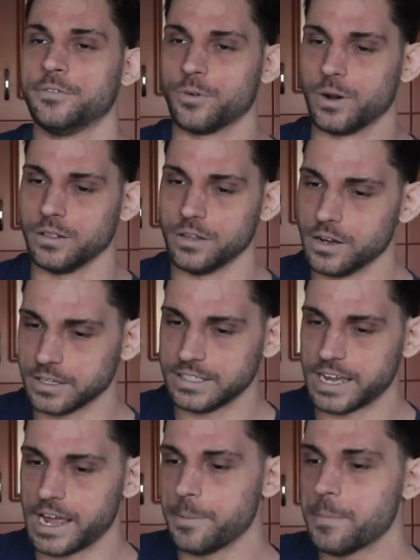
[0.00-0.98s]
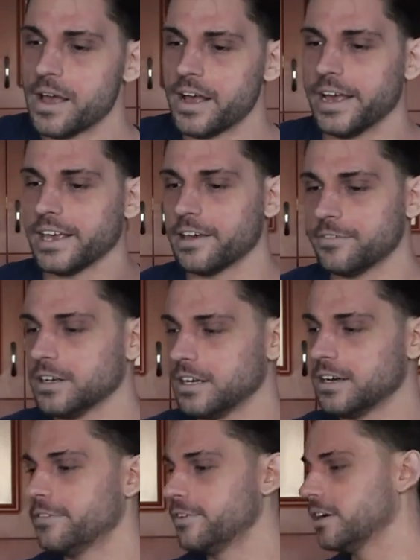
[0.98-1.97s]
for a long time. I haven't
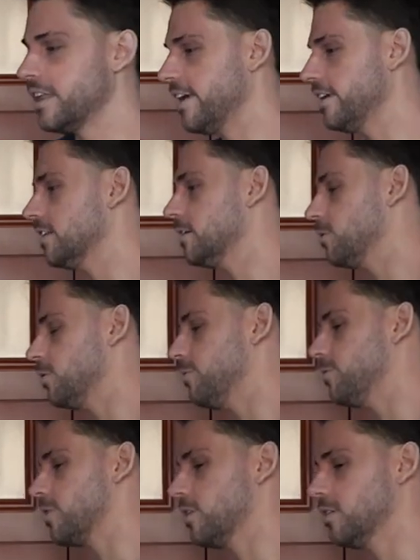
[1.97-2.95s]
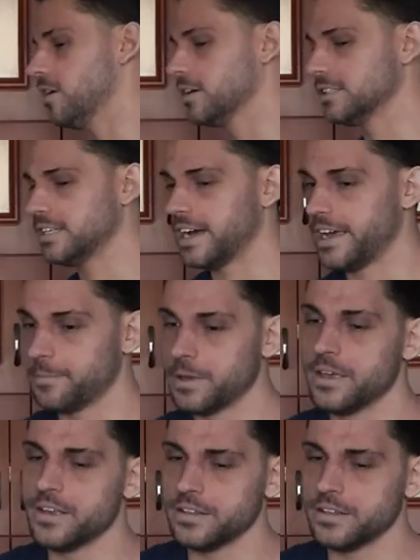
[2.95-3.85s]
covered AEW for a long time.